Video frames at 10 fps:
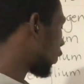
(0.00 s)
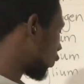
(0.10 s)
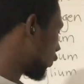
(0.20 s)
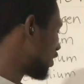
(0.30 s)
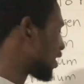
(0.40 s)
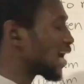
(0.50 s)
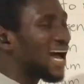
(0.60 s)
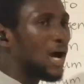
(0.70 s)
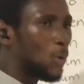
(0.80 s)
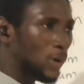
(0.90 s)
Claudia
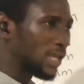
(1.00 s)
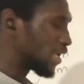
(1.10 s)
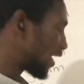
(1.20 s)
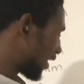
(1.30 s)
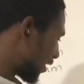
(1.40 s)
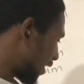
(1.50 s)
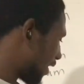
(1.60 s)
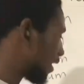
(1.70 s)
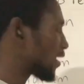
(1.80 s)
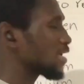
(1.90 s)
away.
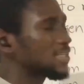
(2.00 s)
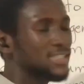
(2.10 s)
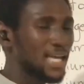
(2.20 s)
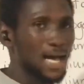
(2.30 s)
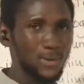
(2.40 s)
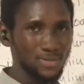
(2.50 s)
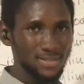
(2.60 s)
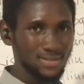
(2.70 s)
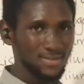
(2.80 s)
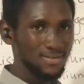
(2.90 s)
King
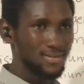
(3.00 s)
Charles.